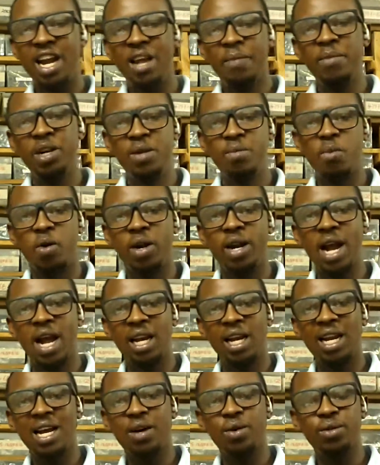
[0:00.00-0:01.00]
debit mode
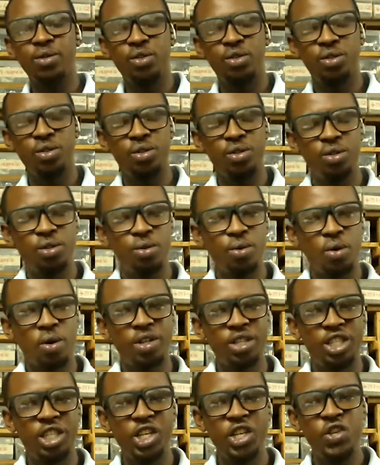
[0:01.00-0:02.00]
allows to
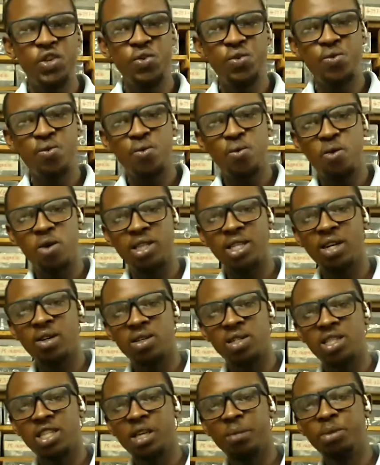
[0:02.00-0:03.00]
continue water
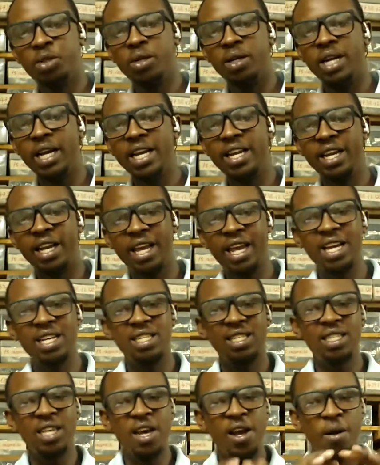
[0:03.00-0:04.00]
consumption in
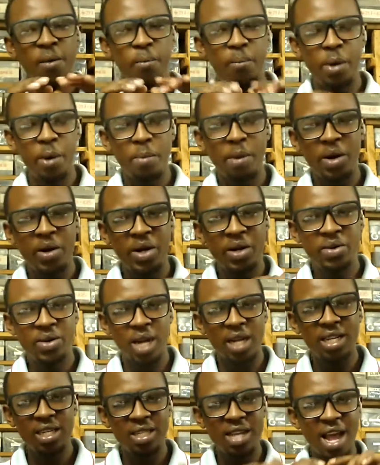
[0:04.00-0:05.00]
case primary
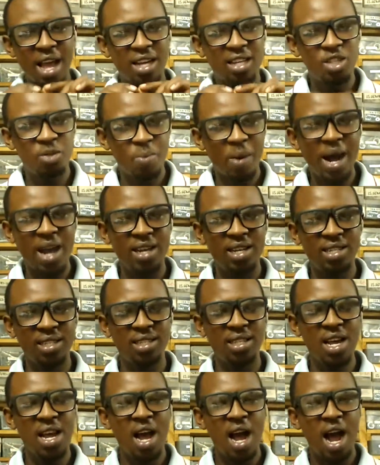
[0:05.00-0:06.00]
credit
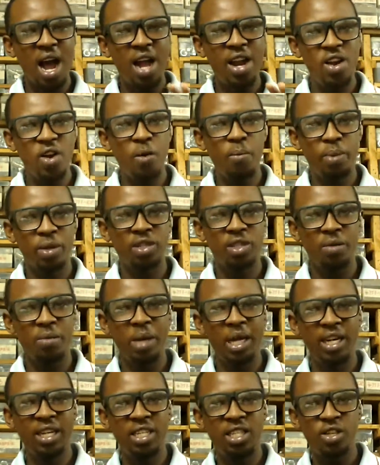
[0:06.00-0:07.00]
expires and no
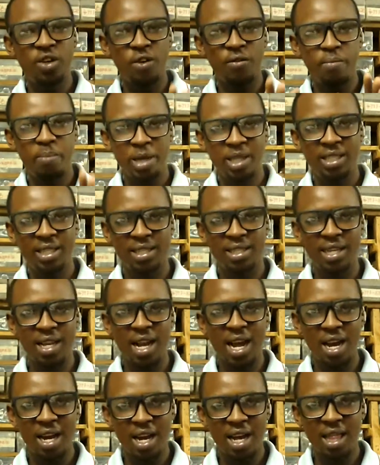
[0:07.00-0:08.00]
possibility of purchasing
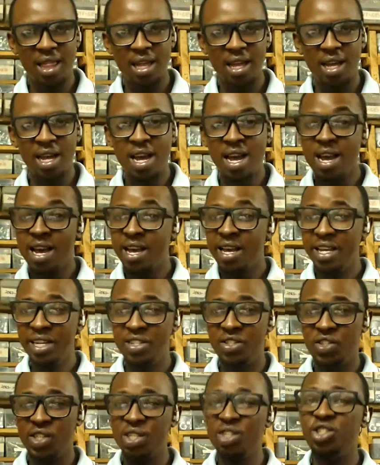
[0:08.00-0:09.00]
another,
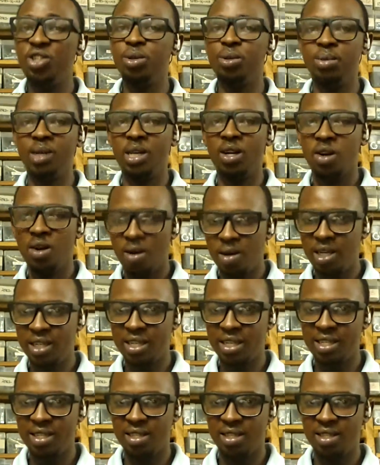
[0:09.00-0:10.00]
e.g. during
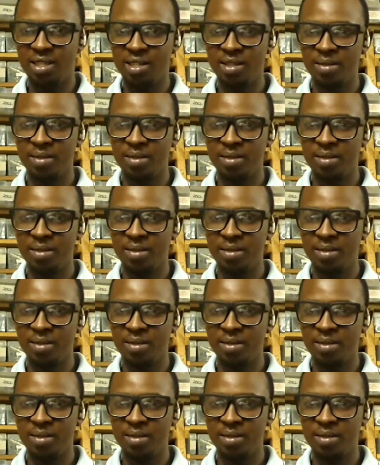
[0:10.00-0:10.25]
holidays.